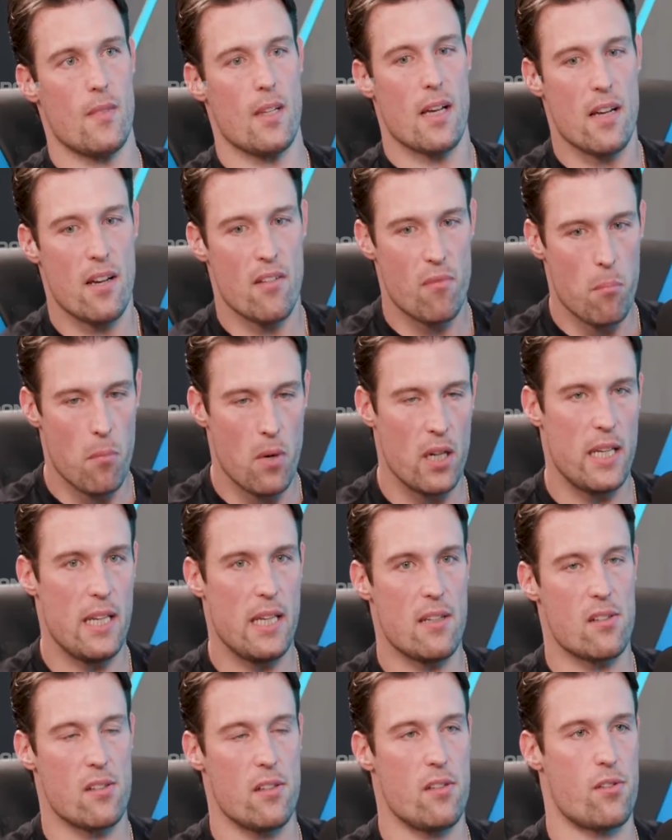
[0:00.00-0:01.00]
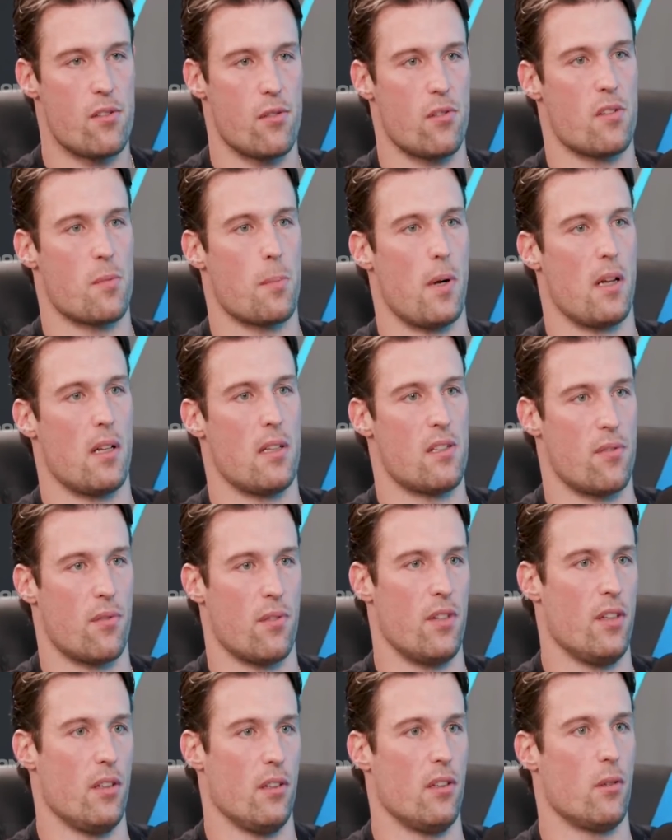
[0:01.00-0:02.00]
And if money is an insurance policy for
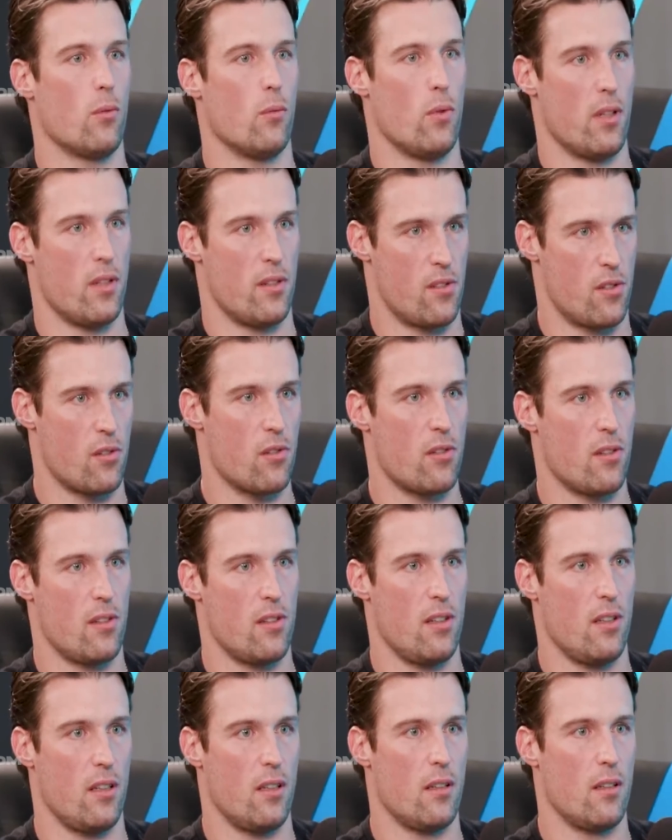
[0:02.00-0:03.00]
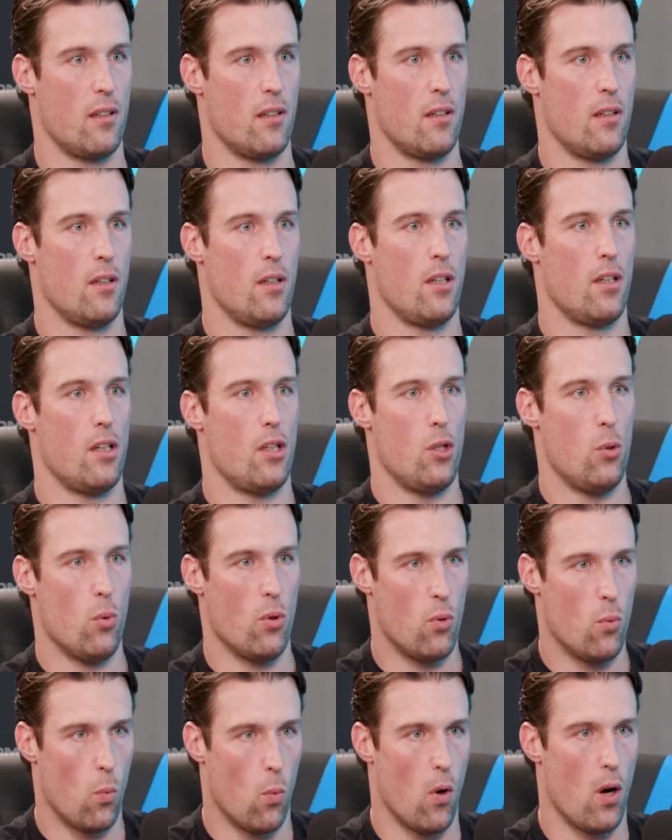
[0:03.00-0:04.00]
dealing with uncertainty, you
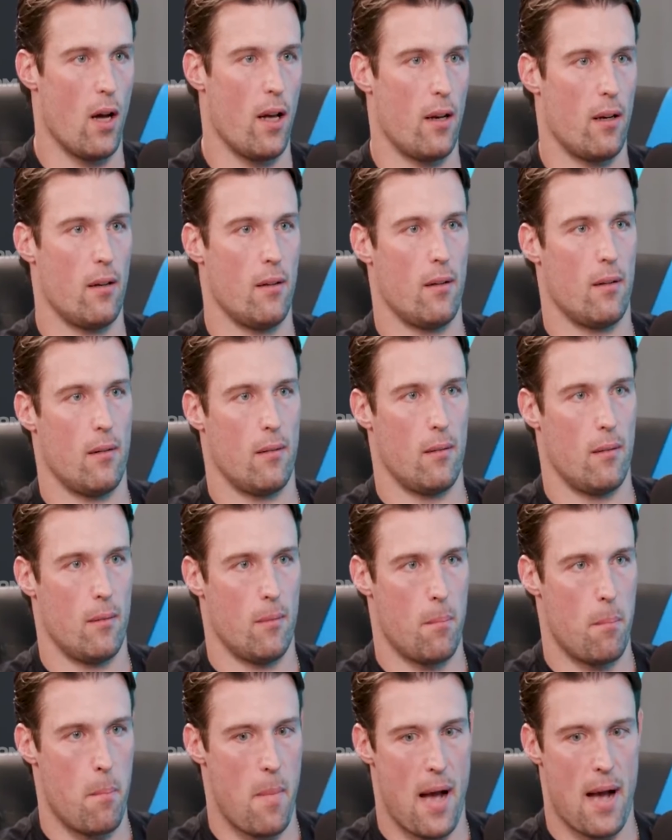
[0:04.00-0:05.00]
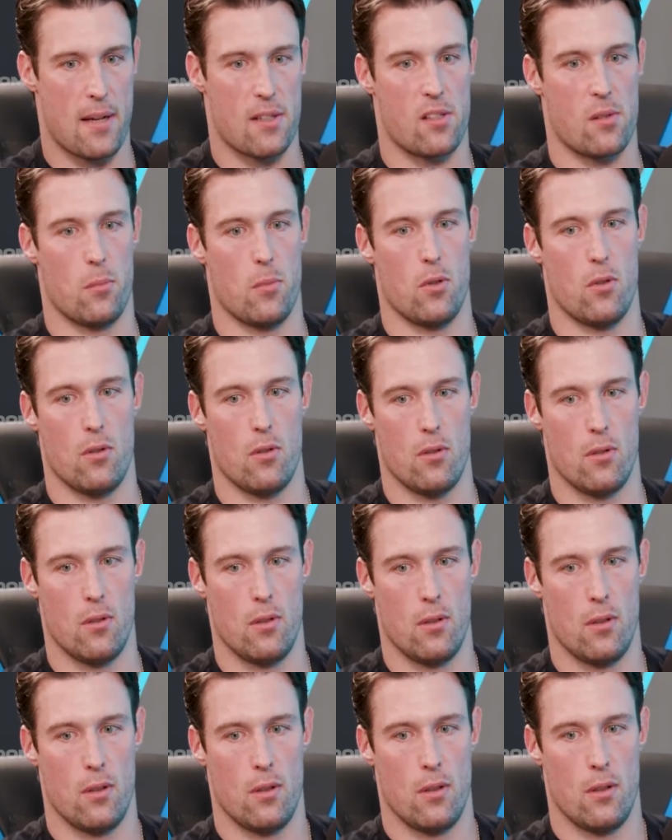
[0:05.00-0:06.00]
would want maximal
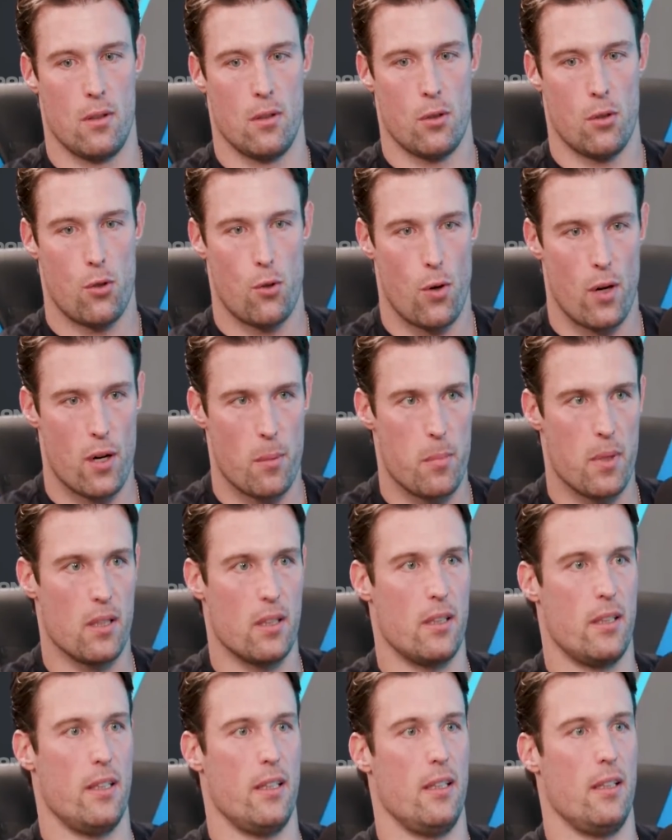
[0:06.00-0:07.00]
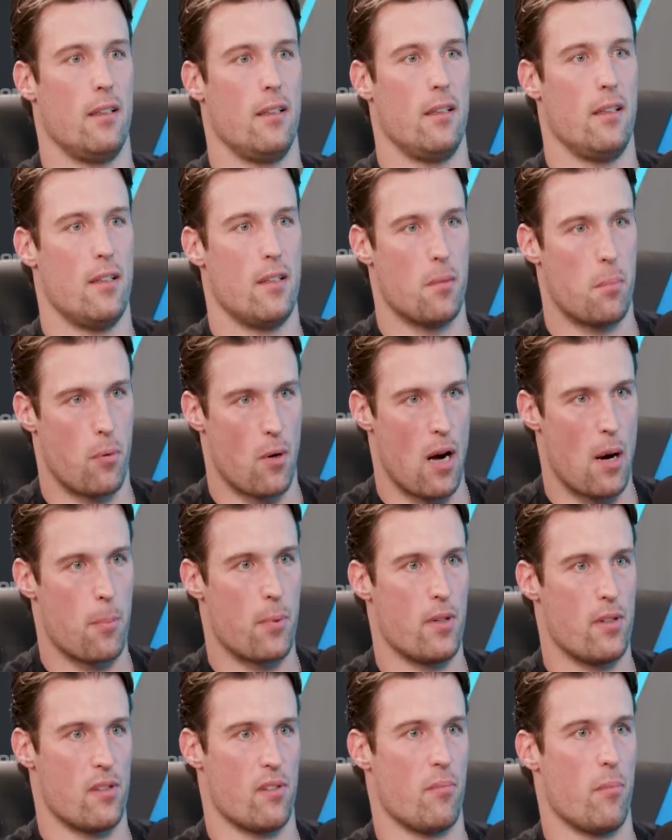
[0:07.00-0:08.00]
credibility in the
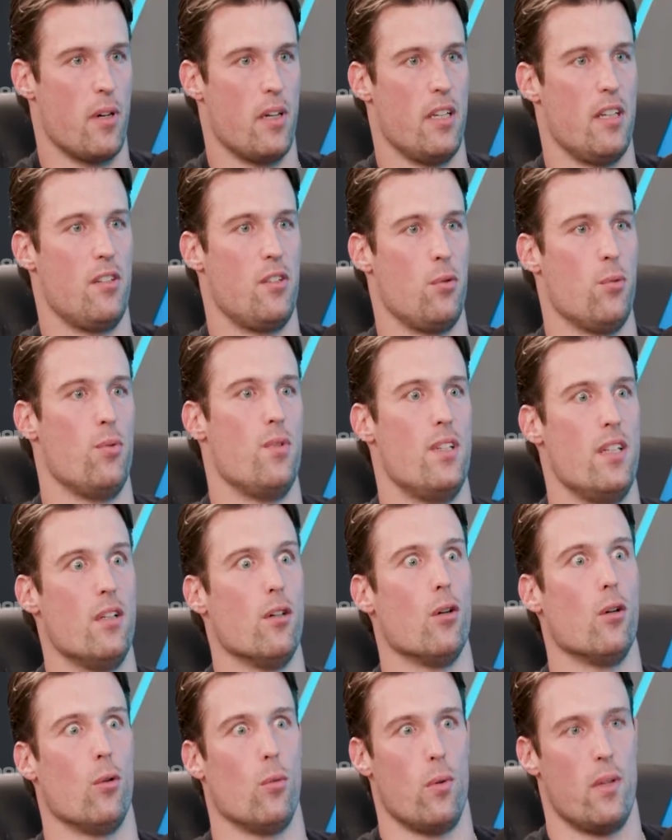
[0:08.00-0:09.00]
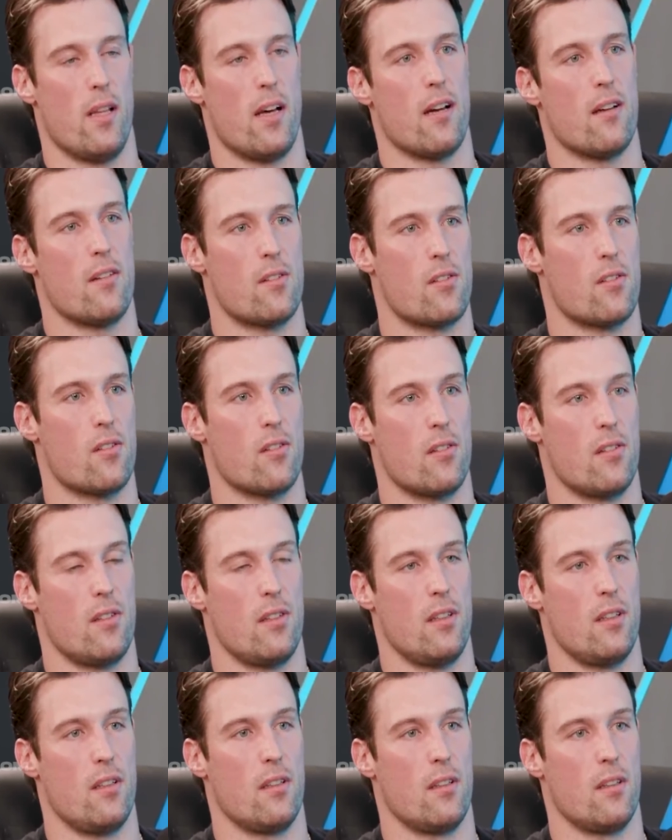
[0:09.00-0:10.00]
properties of money to deal with that
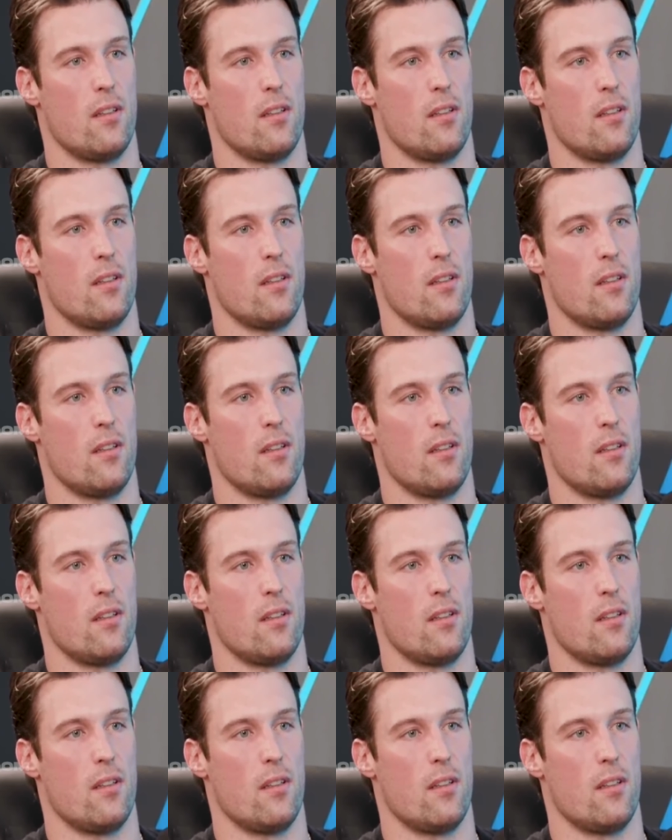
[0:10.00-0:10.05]
uncertainty.